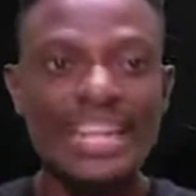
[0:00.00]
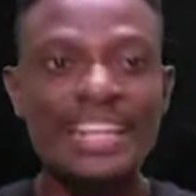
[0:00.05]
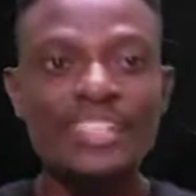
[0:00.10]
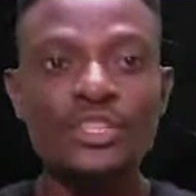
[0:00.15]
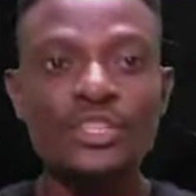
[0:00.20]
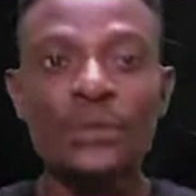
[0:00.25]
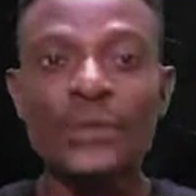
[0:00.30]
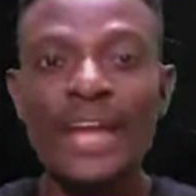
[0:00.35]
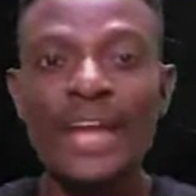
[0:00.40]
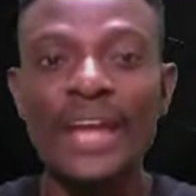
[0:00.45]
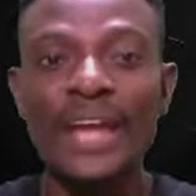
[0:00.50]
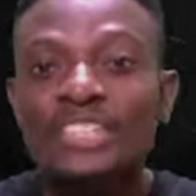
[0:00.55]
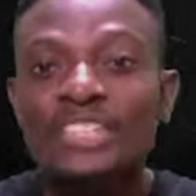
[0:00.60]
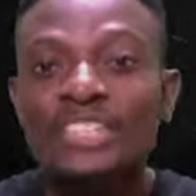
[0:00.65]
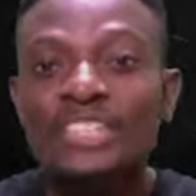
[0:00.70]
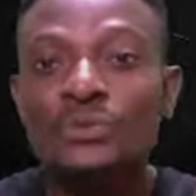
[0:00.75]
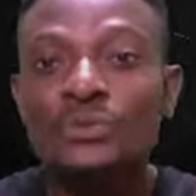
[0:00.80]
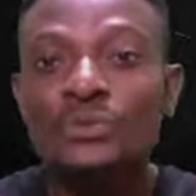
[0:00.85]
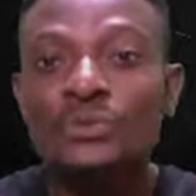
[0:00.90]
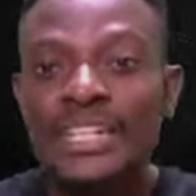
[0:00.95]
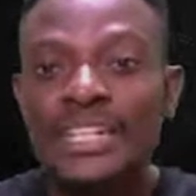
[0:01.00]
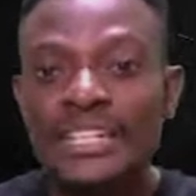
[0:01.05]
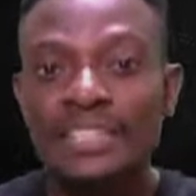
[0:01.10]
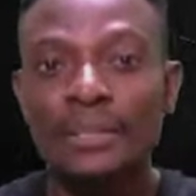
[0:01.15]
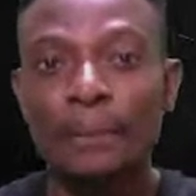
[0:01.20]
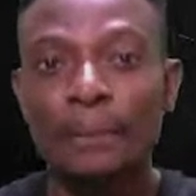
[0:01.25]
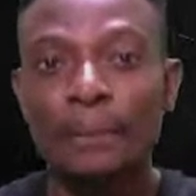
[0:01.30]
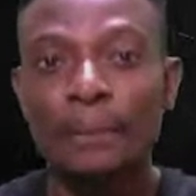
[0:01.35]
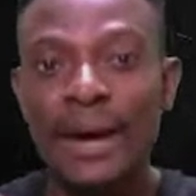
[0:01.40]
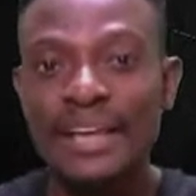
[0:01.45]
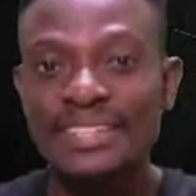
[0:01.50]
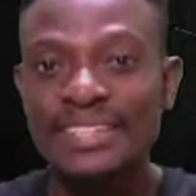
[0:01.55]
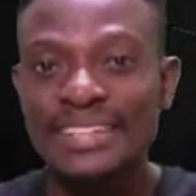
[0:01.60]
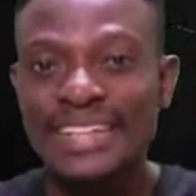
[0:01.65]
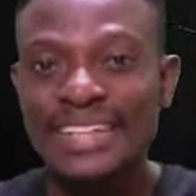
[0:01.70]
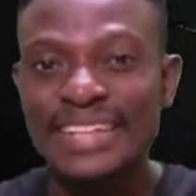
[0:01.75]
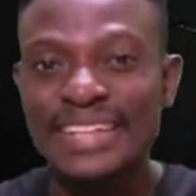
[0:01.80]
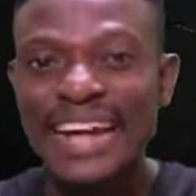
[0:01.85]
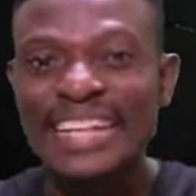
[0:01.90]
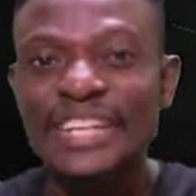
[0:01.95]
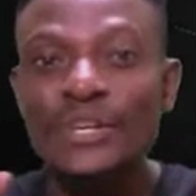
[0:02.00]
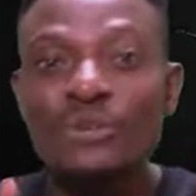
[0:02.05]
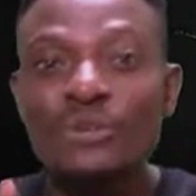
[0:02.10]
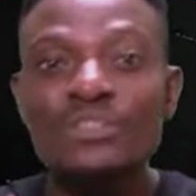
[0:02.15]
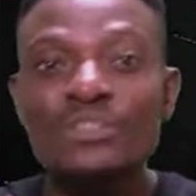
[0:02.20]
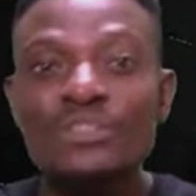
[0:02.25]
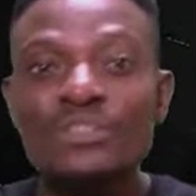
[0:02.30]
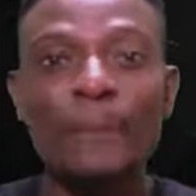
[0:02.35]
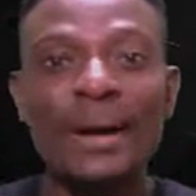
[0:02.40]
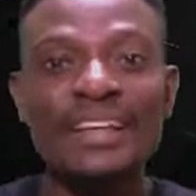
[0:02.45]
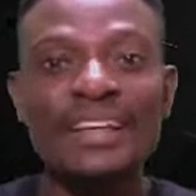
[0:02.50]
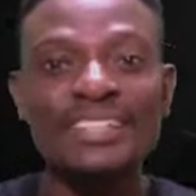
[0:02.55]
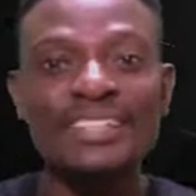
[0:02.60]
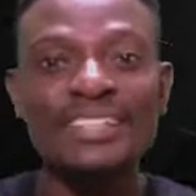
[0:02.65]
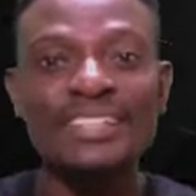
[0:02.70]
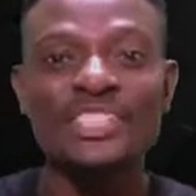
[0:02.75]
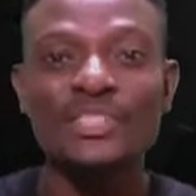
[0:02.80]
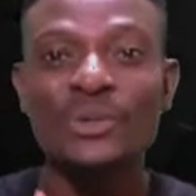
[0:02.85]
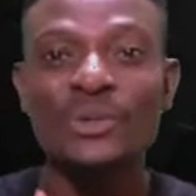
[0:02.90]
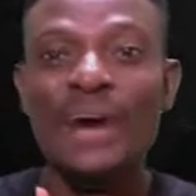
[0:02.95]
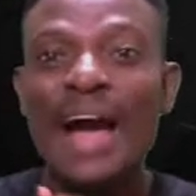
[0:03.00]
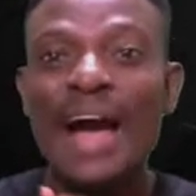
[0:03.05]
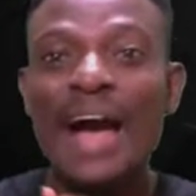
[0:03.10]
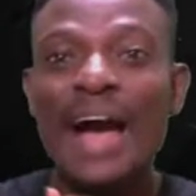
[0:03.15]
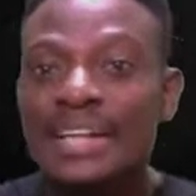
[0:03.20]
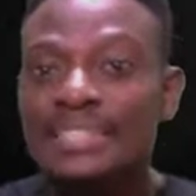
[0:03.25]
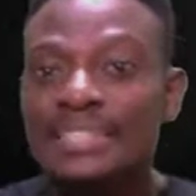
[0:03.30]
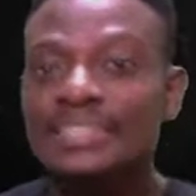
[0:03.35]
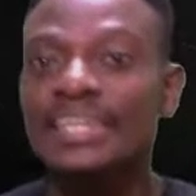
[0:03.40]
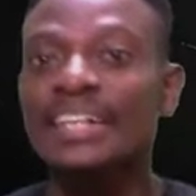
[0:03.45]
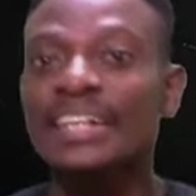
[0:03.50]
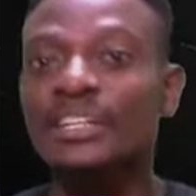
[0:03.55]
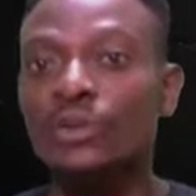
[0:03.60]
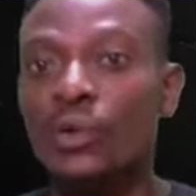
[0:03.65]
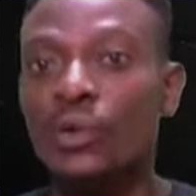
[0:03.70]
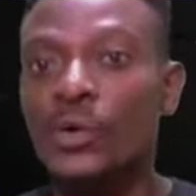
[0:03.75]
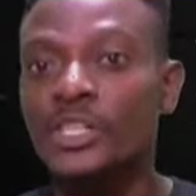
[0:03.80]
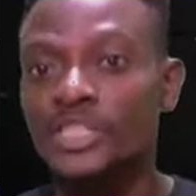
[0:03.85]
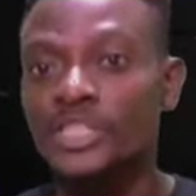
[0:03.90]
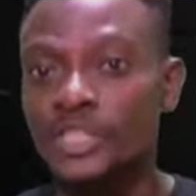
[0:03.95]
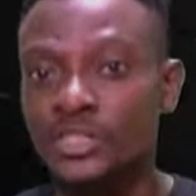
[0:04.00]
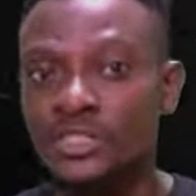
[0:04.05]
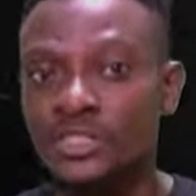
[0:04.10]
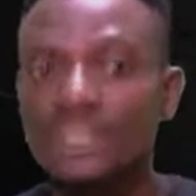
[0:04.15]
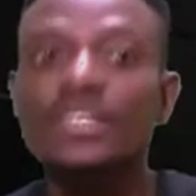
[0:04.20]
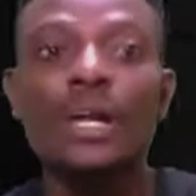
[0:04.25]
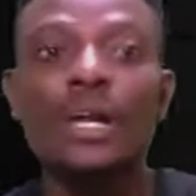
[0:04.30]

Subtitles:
So, we have to read the passage and use the passage to answer the questions.